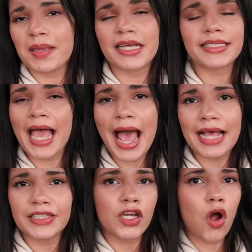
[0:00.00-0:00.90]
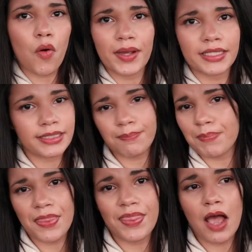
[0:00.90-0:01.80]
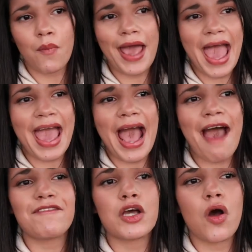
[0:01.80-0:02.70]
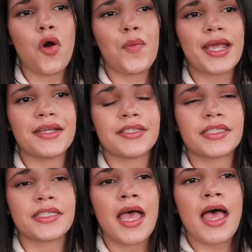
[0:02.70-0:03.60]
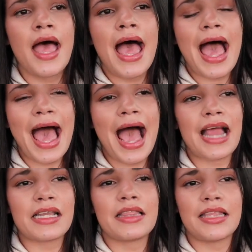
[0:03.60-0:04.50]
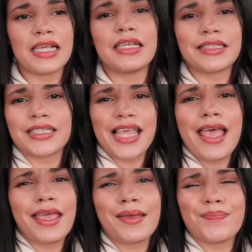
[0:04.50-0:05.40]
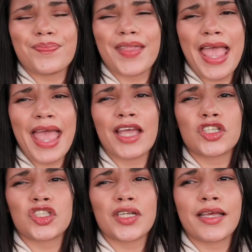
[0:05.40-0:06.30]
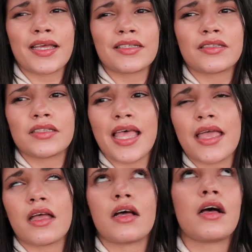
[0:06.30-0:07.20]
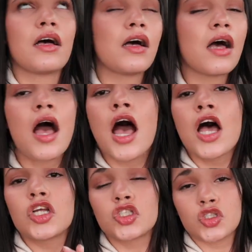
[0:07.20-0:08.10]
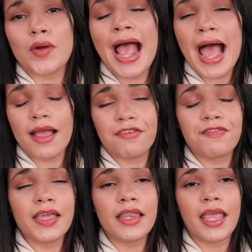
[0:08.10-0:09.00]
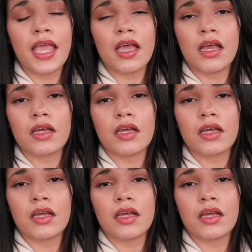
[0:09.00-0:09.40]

because it hasn't always been that way. I haven't always had these like anxious, like drag feeling